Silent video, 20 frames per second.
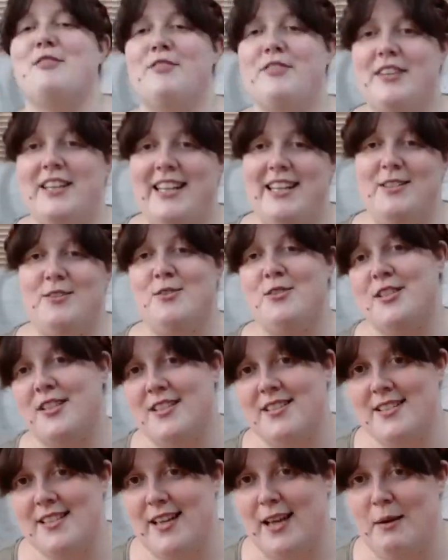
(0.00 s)
off the needles. You
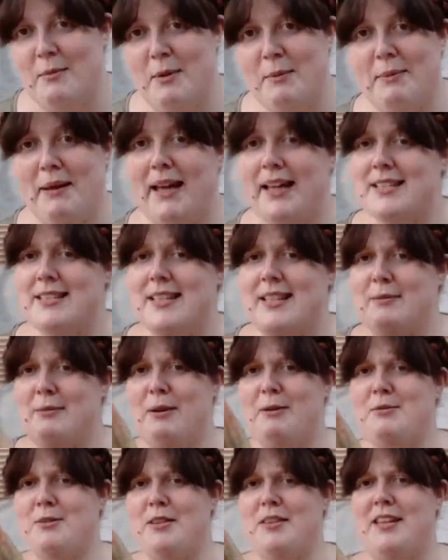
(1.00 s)
can see it a bit better because I think
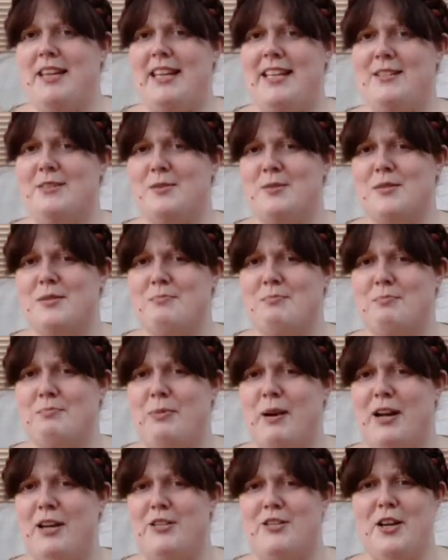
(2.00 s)
when it was on the needles
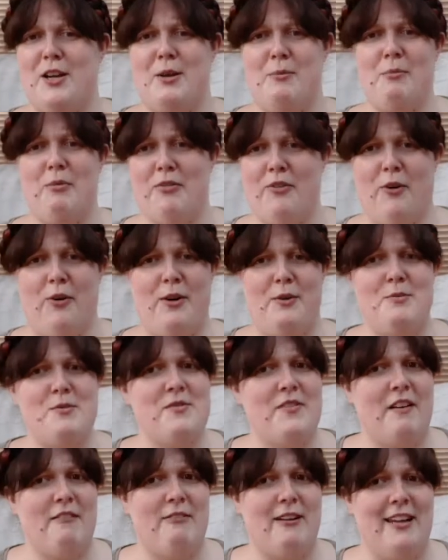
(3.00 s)
when I showed it before, and it
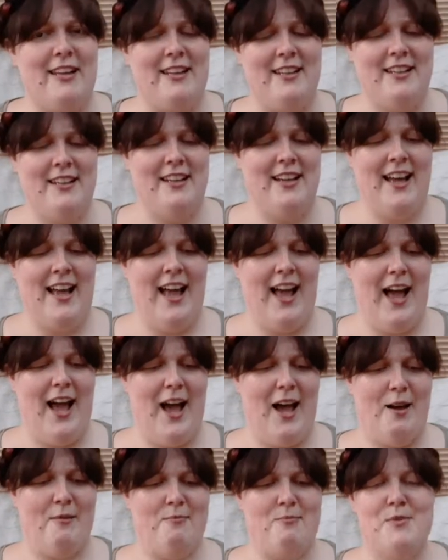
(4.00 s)
was very
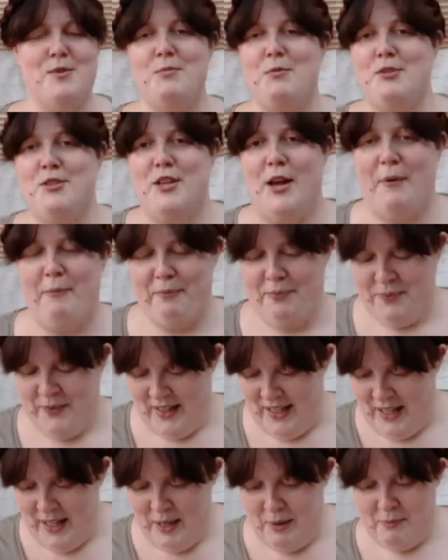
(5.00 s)
smushed up.
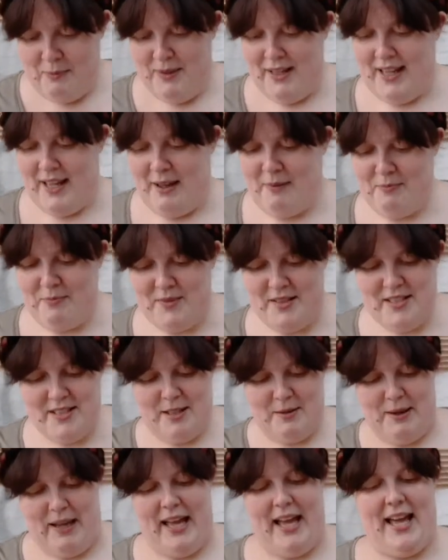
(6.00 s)
But yeah,
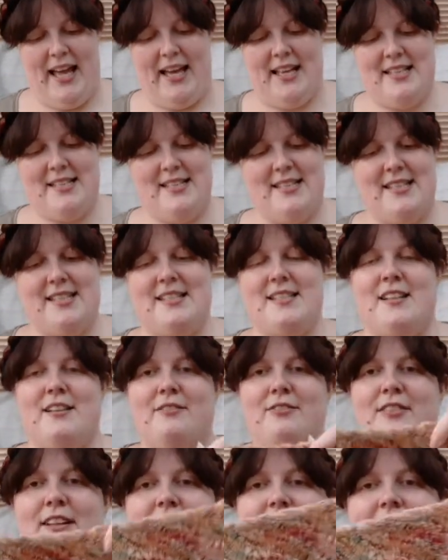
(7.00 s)
so it has this
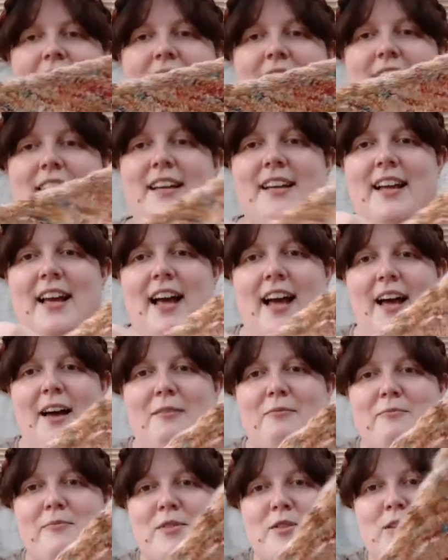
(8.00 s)
lovely
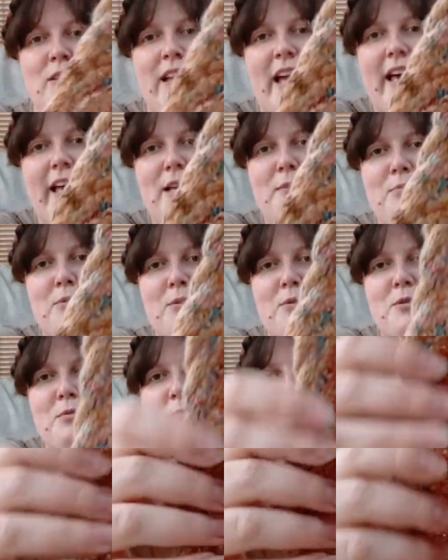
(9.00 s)
sort of
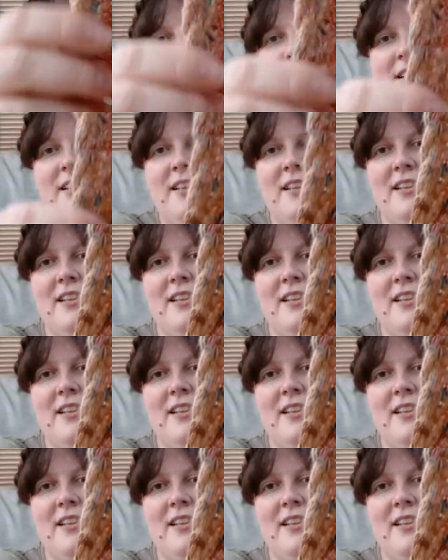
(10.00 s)
cabled border,